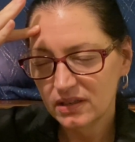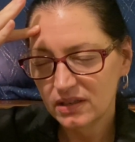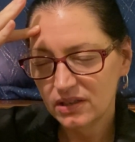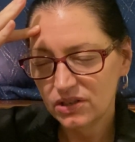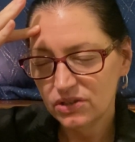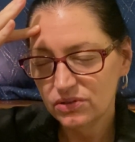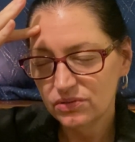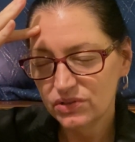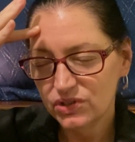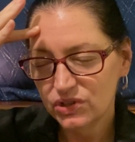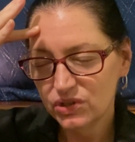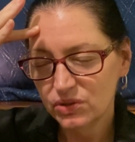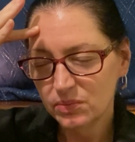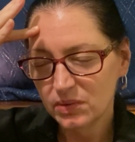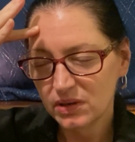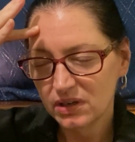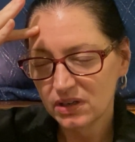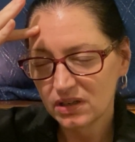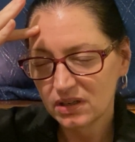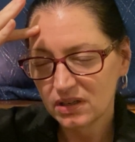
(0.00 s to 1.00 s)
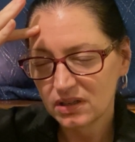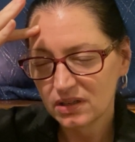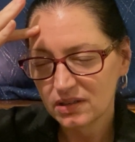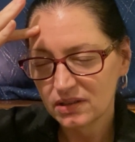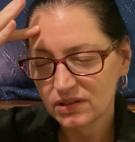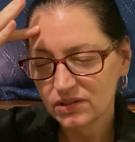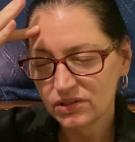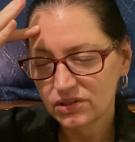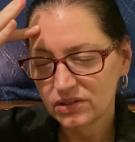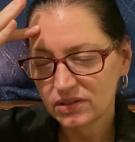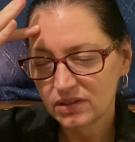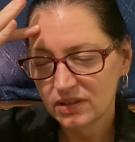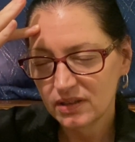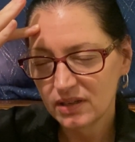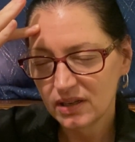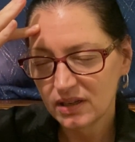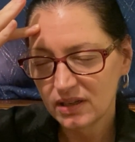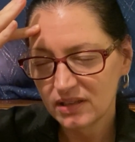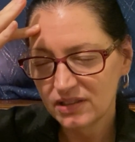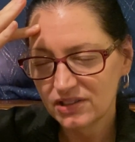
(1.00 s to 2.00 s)
YouTuber
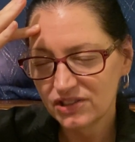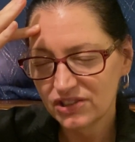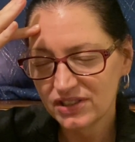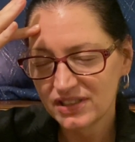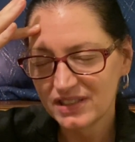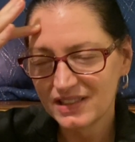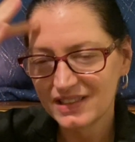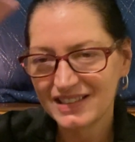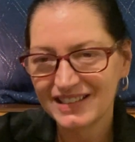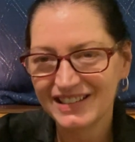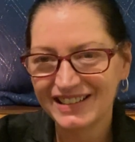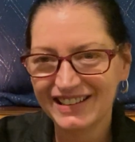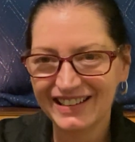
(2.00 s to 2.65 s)
just